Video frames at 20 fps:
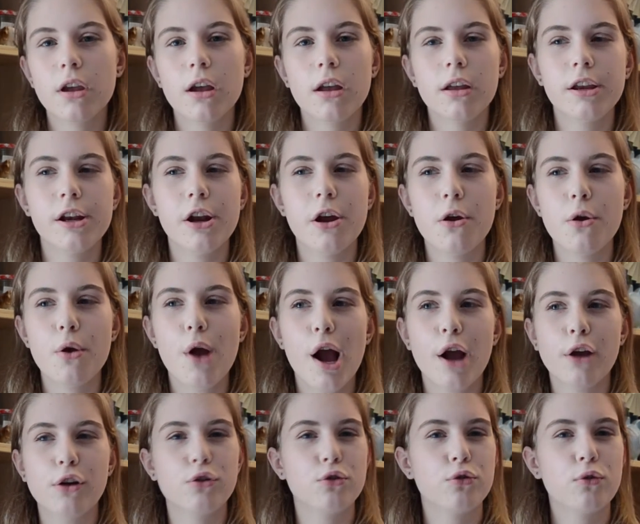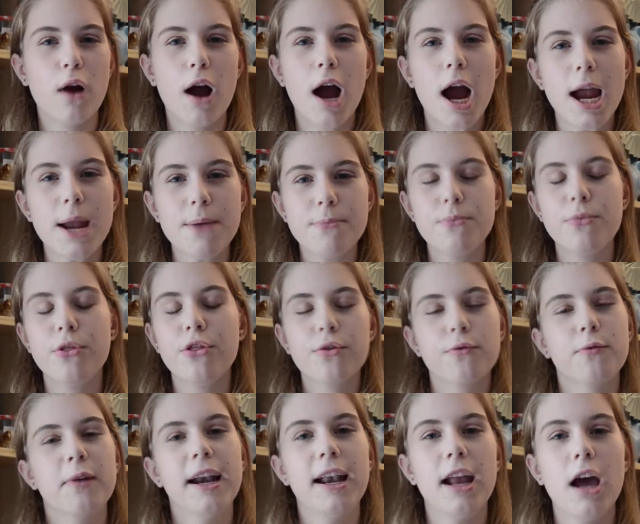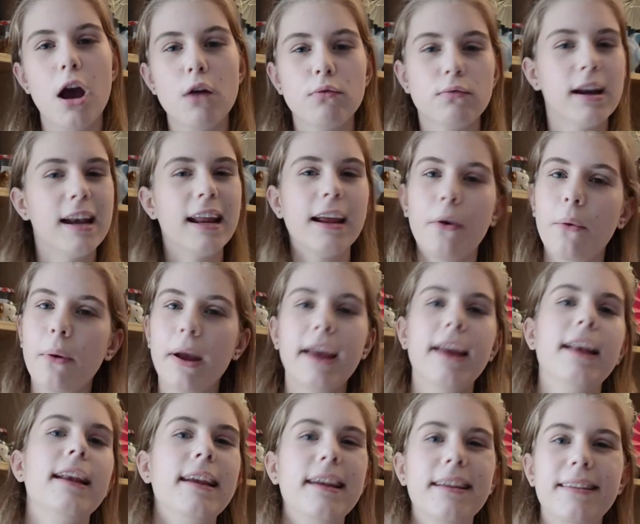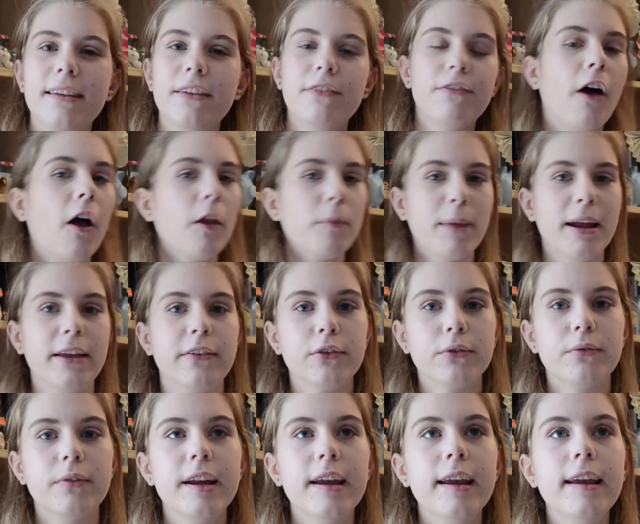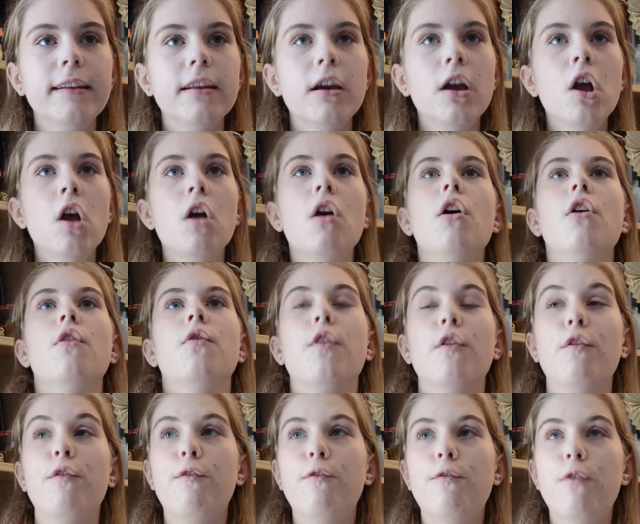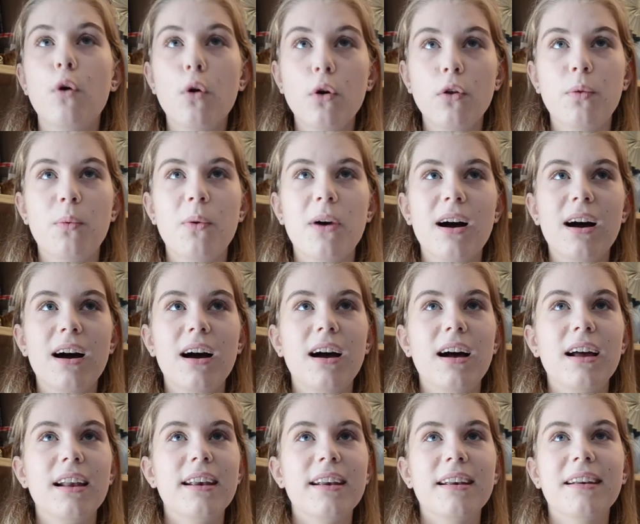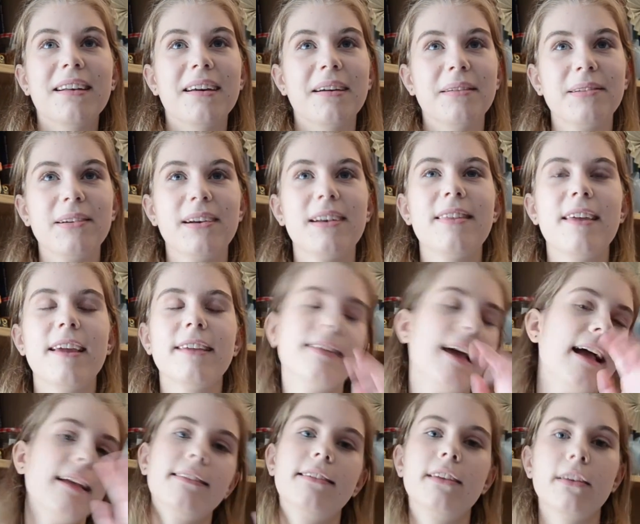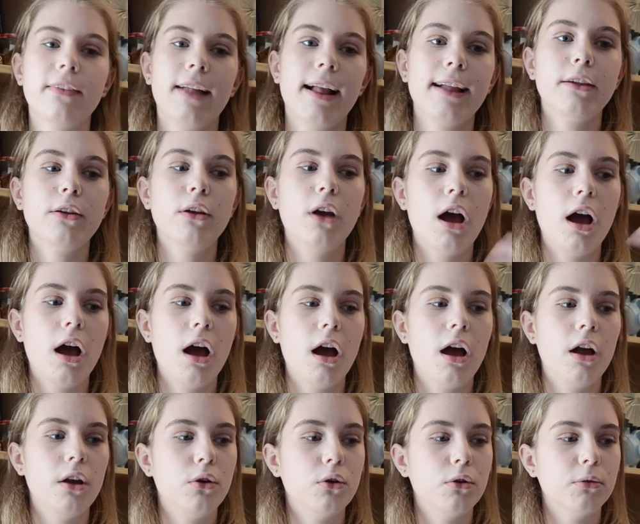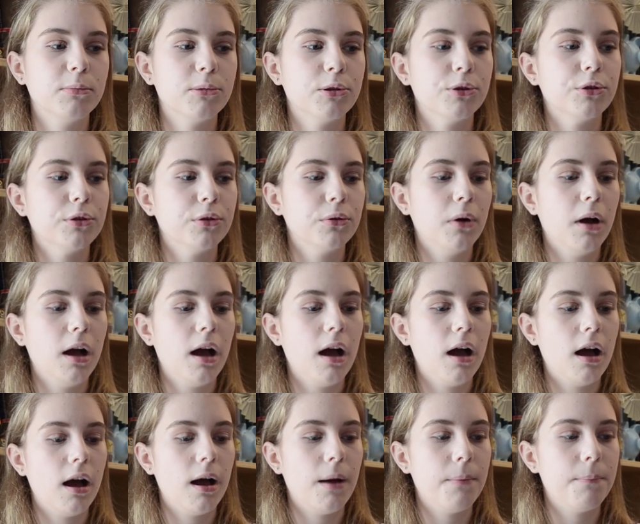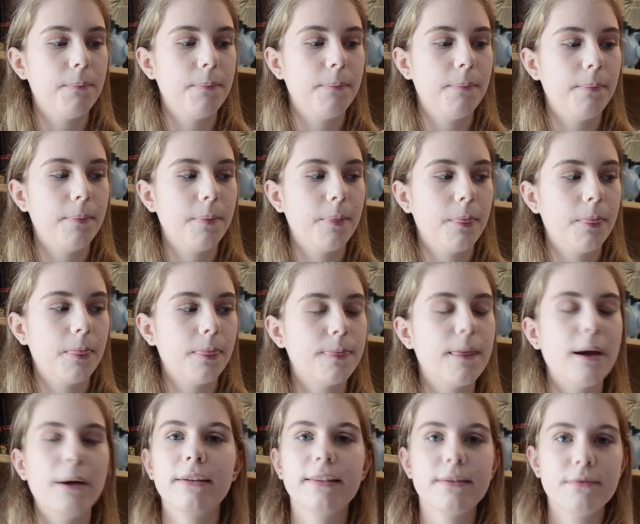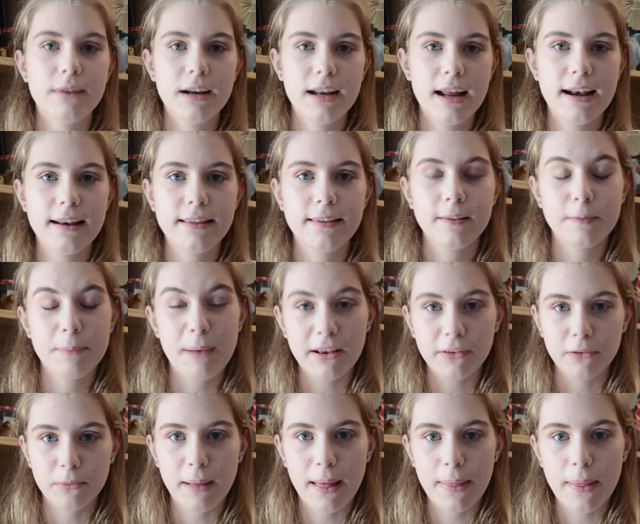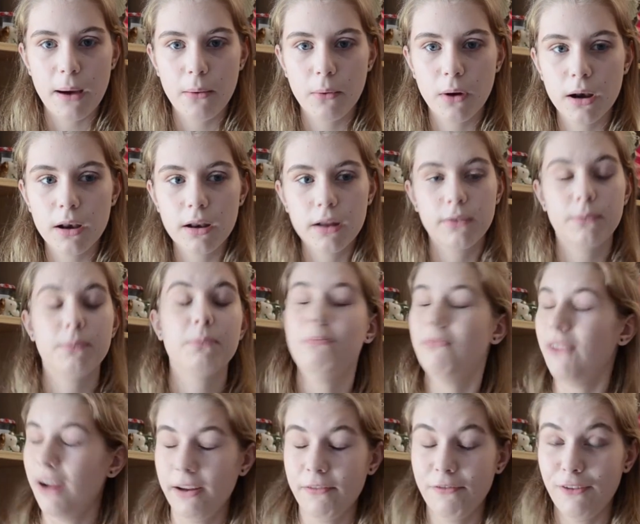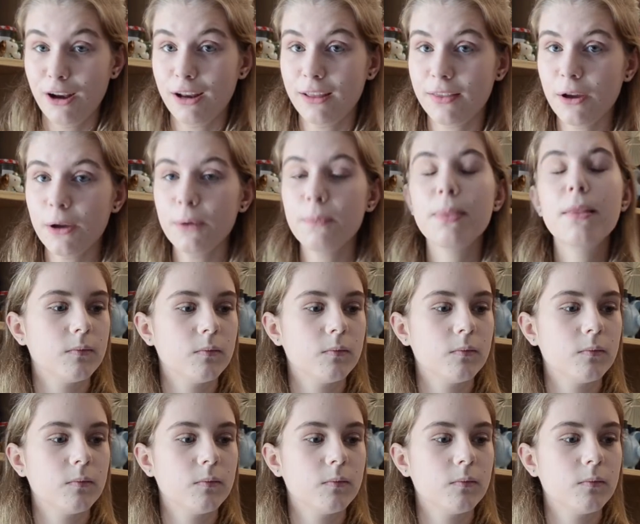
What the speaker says: you know, a crime thriller, really quick and easy, fast paced to read. The fourth one, I'm trying to think, that's just like a normal, there isn't really anything special about that one, it's very funny though.